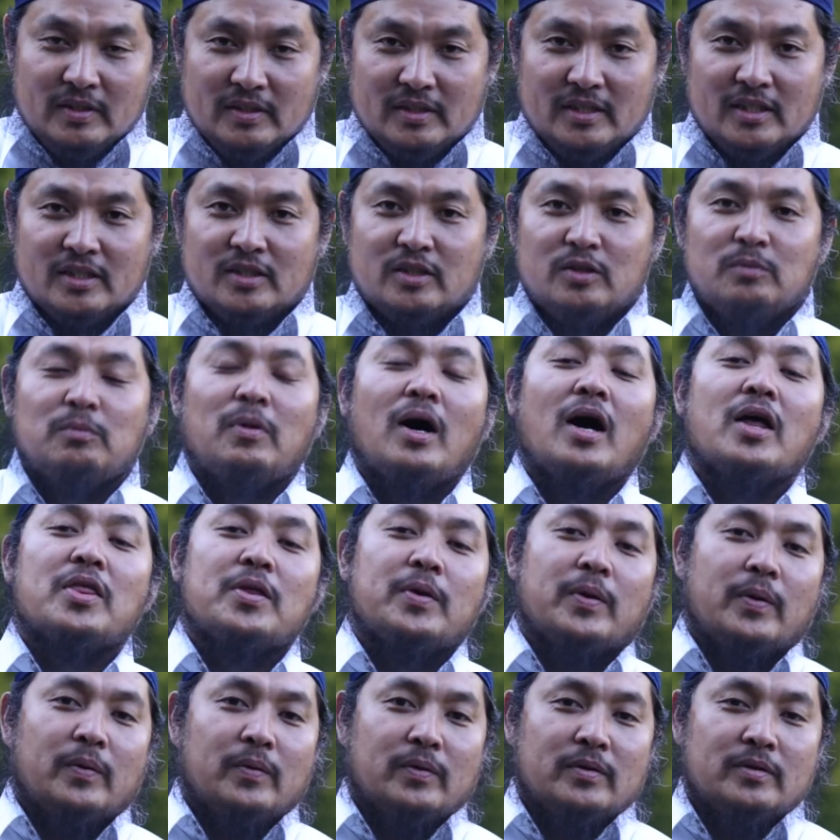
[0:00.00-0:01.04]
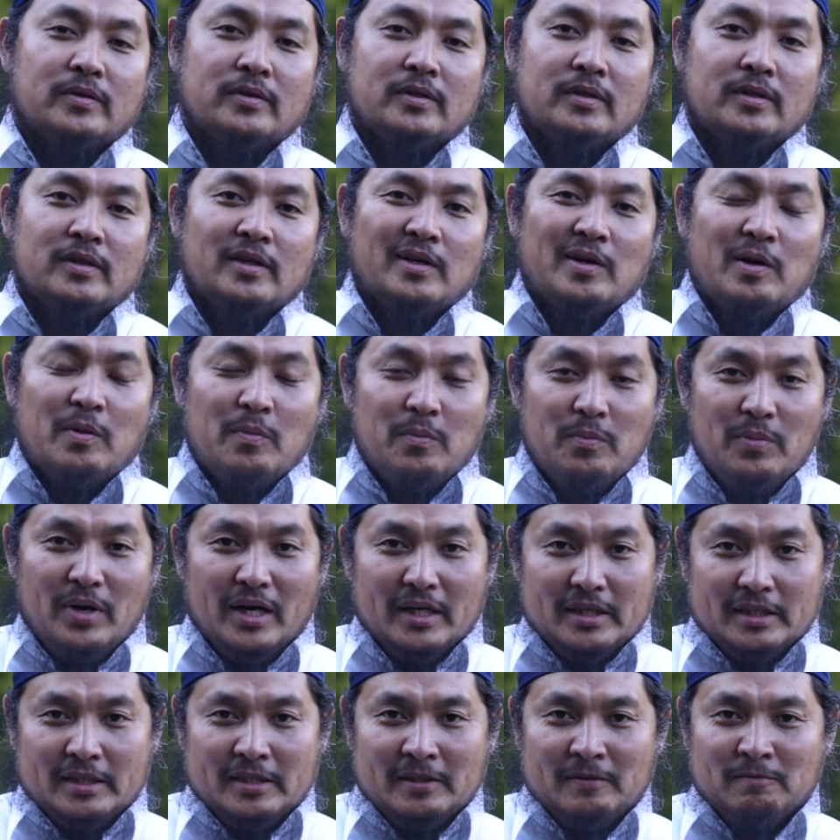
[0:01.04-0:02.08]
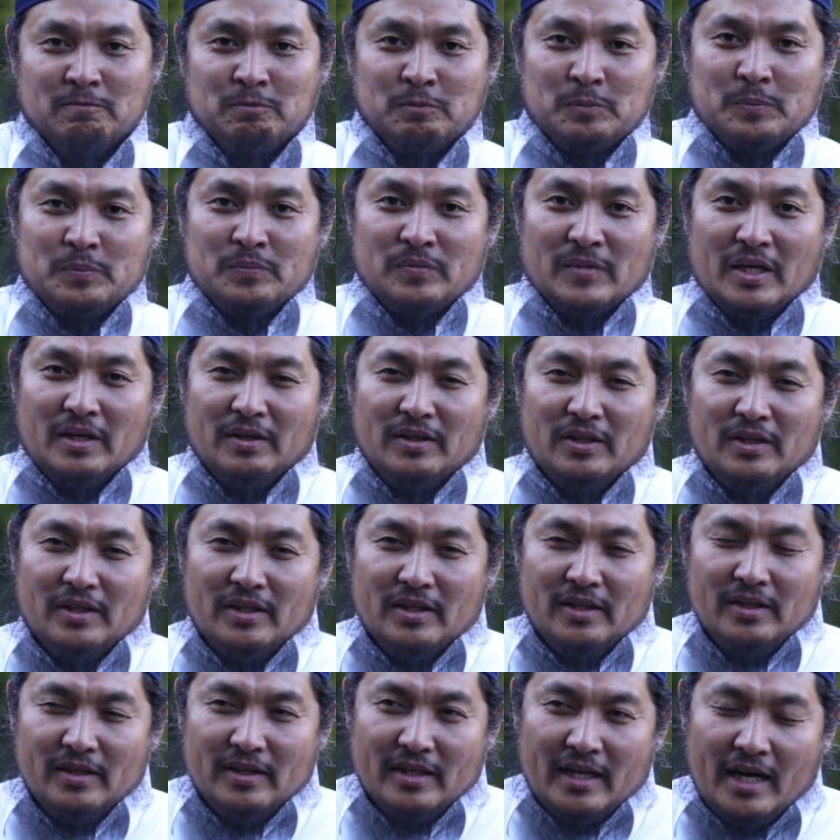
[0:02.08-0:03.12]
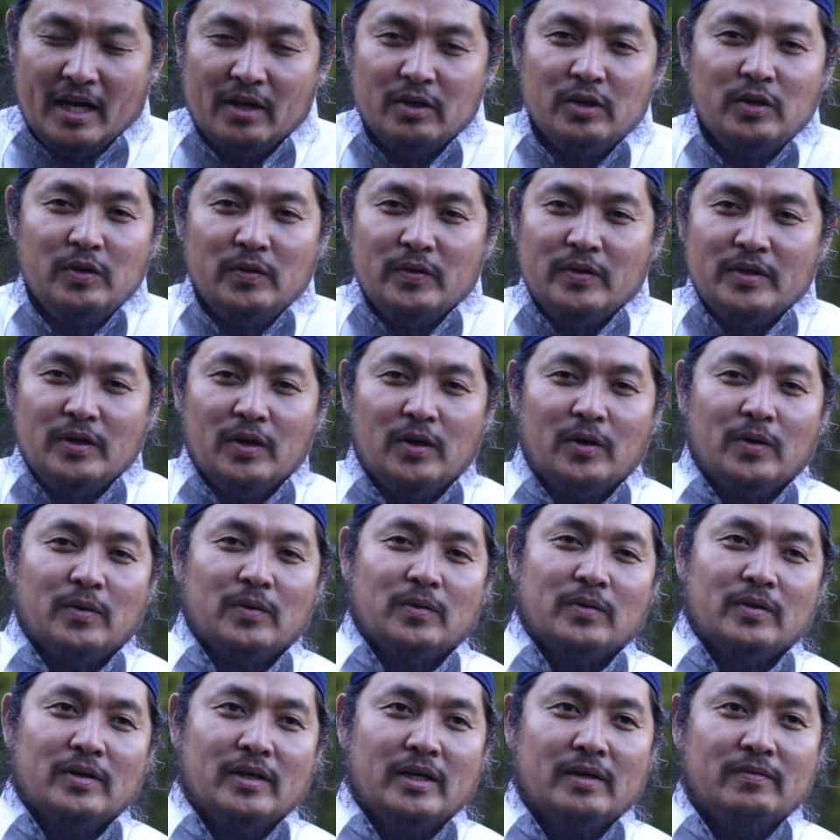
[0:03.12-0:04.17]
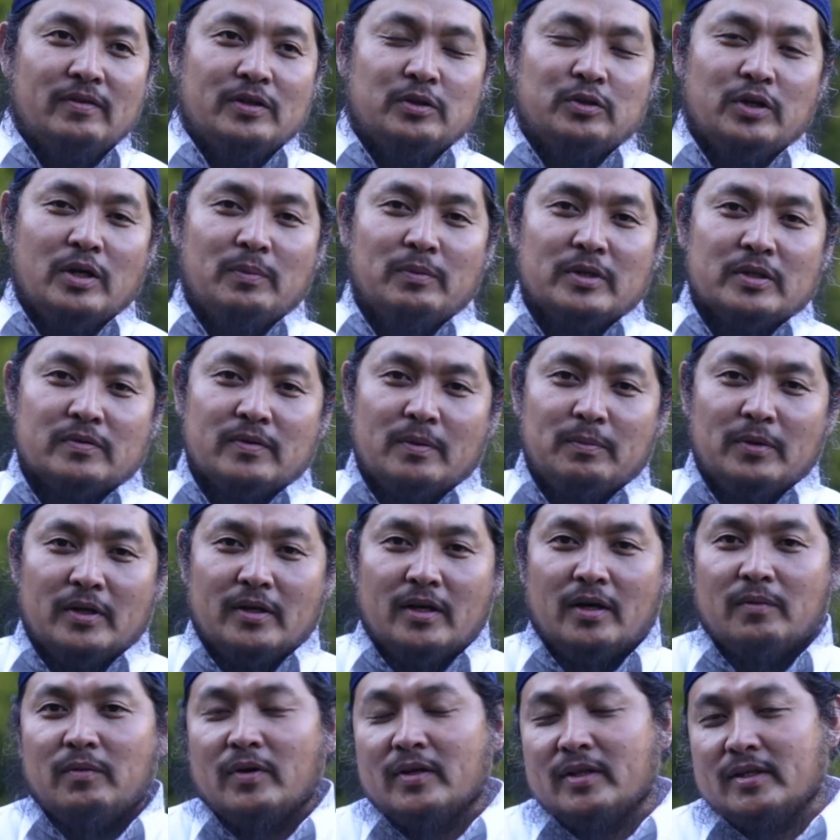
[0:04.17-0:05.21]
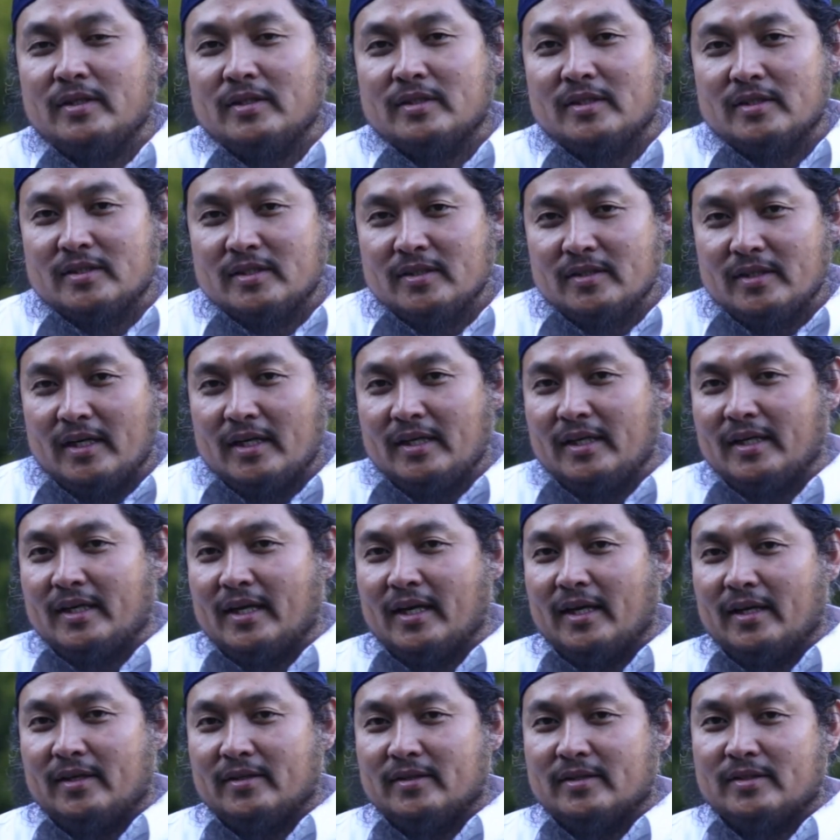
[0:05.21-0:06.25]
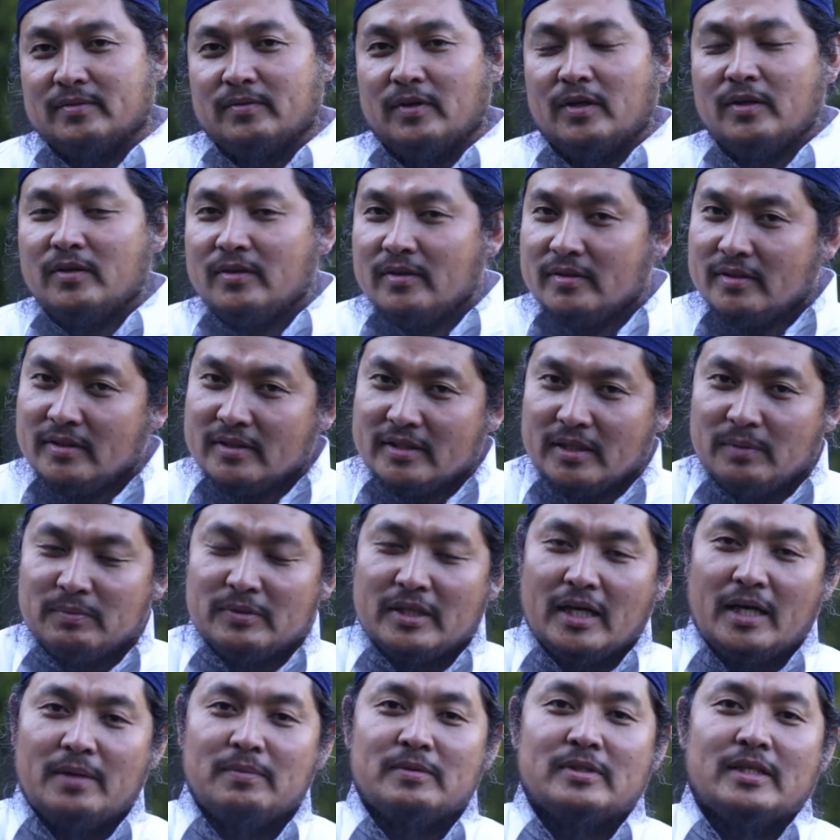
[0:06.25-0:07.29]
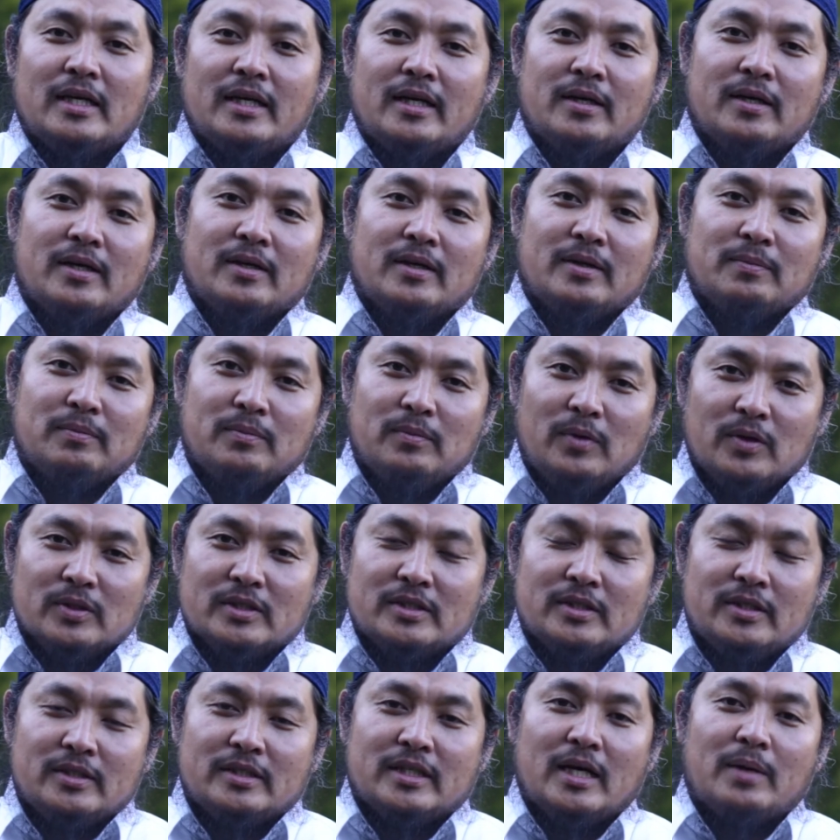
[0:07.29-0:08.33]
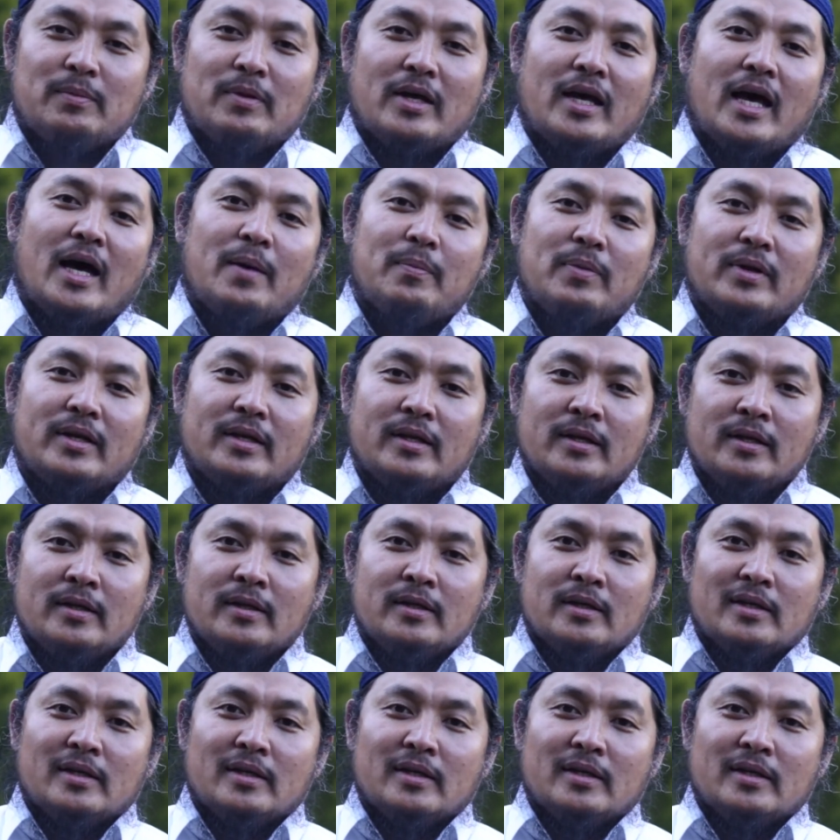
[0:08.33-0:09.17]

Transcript: just to bother you. But how do you know if a dream is from Allah? Well, there are certain indicators. Well, sometimes most of the time they happen